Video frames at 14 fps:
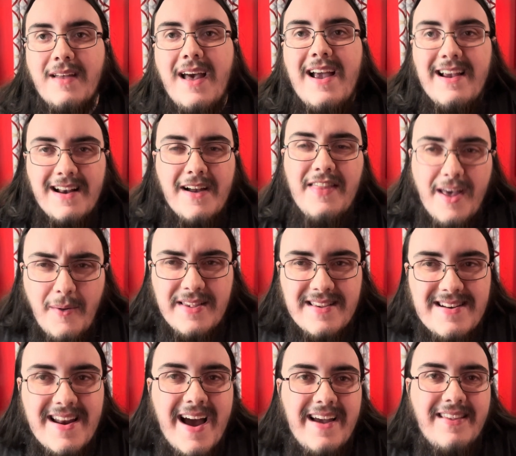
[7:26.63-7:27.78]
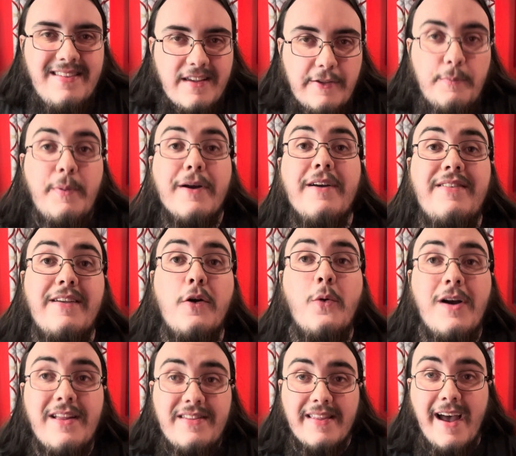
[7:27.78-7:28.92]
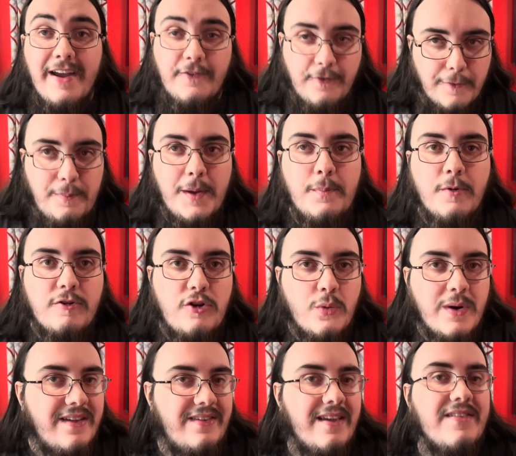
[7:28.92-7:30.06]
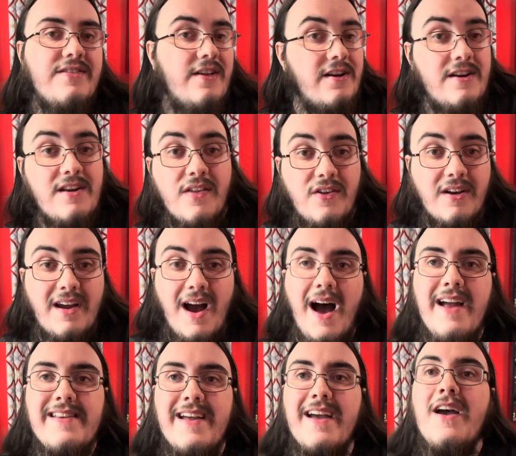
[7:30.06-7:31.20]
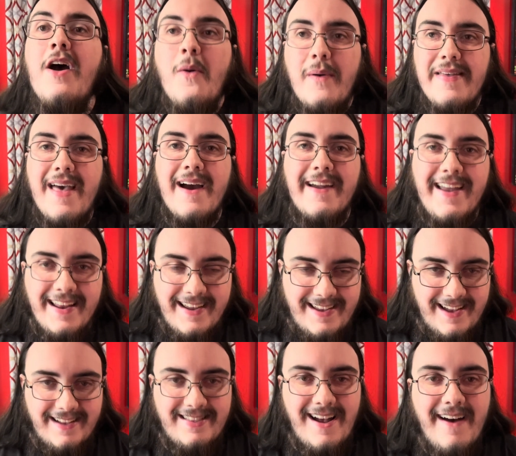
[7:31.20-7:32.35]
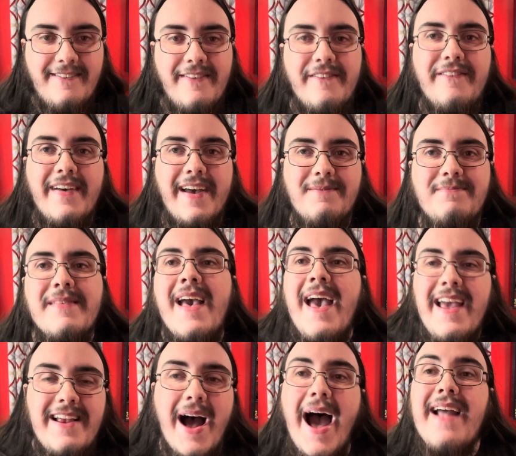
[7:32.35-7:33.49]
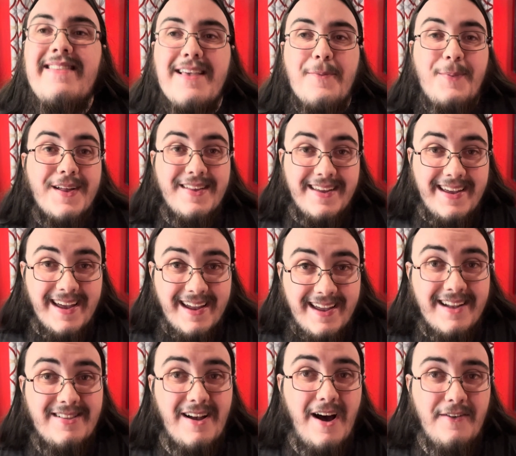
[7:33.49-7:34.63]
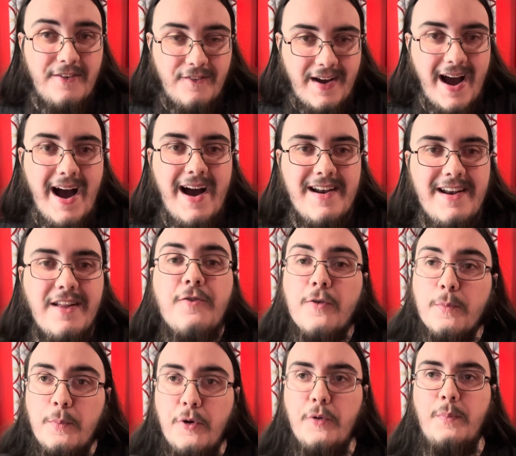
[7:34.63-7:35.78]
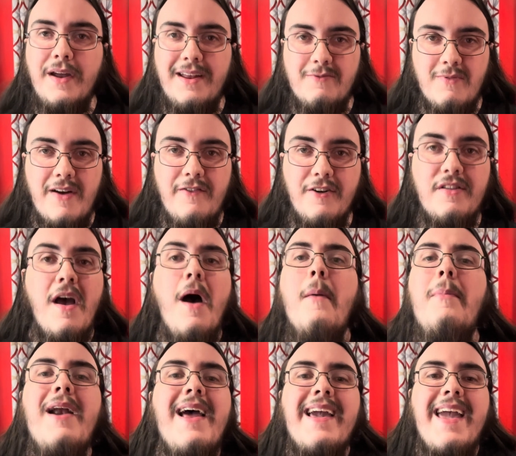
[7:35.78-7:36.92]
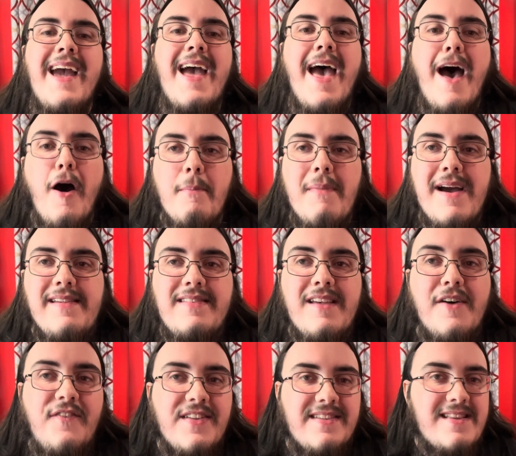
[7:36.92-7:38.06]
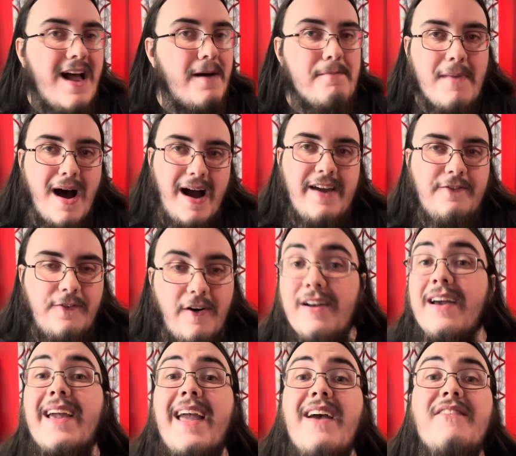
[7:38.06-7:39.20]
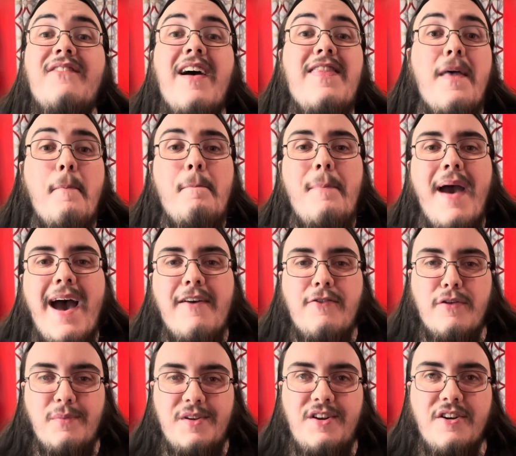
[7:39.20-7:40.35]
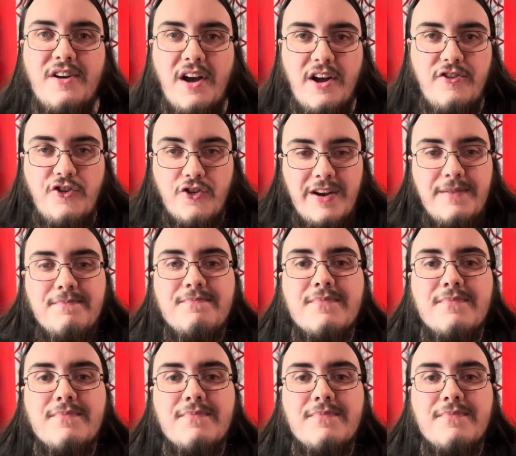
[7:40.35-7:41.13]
That was nice experiencing what it's like for people to exist on another continent without getting kicked off of it. I typically get kicked off of continents for pooping in rivers, but I can't help myself. It's not my fault I can't find the bathroom in your country.